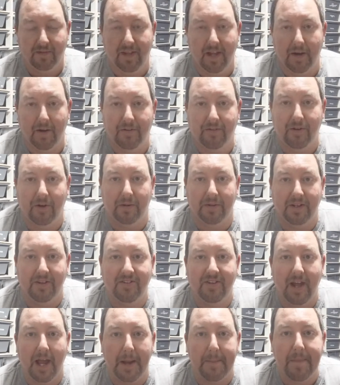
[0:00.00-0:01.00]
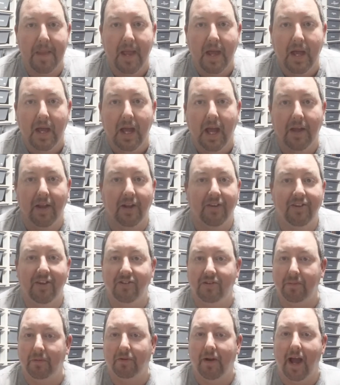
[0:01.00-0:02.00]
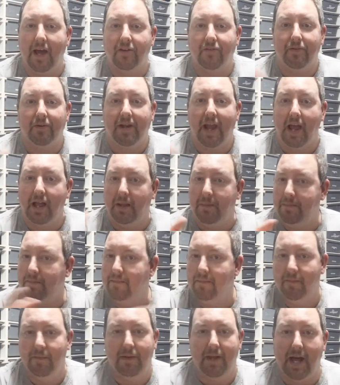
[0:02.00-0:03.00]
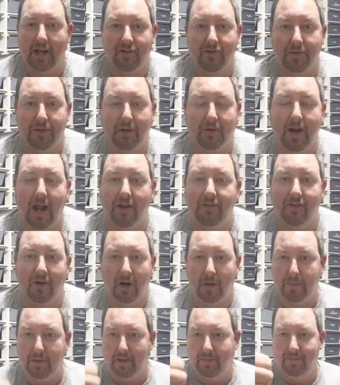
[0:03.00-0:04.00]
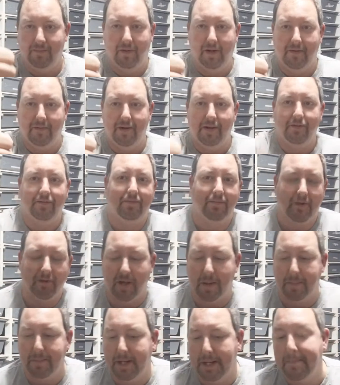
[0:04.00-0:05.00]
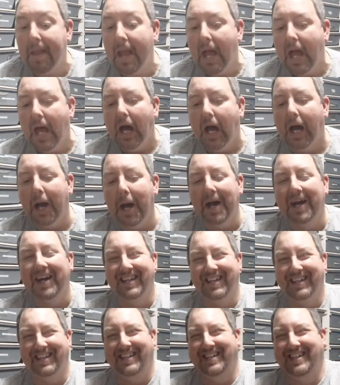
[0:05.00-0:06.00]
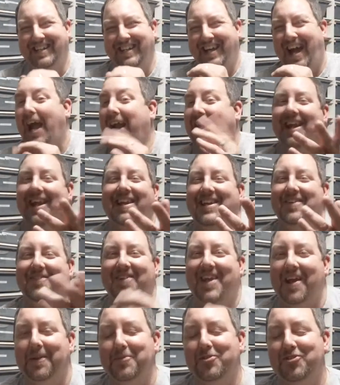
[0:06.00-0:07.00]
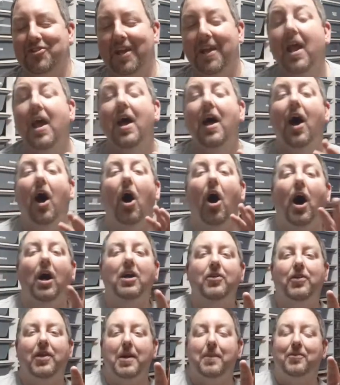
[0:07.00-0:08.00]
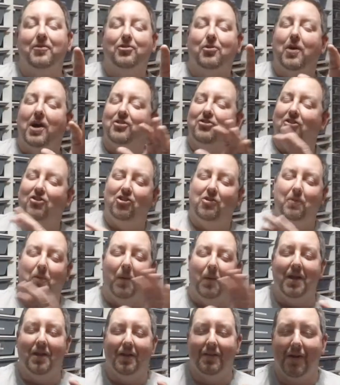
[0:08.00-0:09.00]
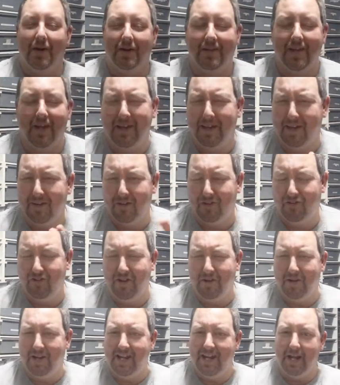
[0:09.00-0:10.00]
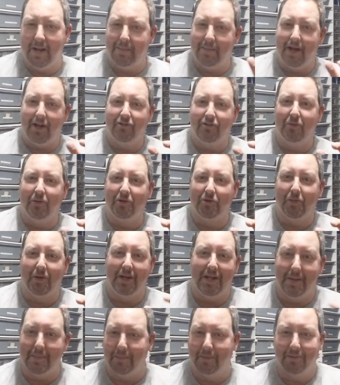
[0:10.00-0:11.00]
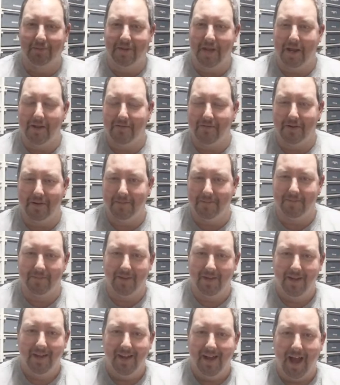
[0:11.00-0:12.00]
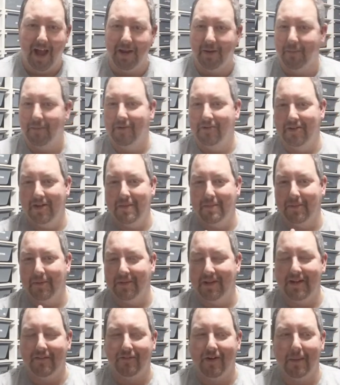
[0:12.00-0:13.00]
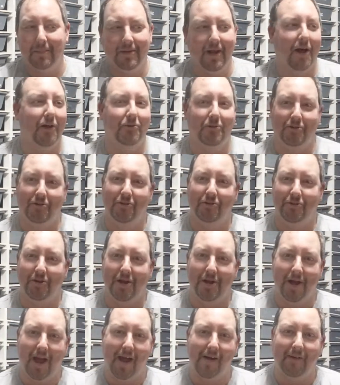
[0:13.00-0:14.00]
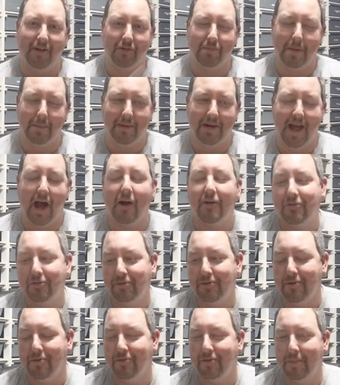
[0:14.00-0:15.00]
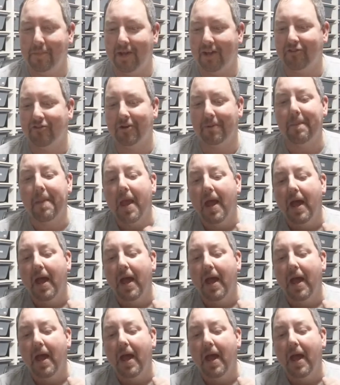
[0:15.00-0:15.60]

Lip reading: certainly say. And I see some grats for Caleb. Not sure what the grats are, but whatever it is, good job, buddy. I gotta give Caleb shit. On to the Ember's question. She's been waiting a long time. She or he, I'm not sure which one. Ember's kind of I know there's Ember Leaf Reptiles, which is Alex, my buddy Alex dude, so I'm not sure.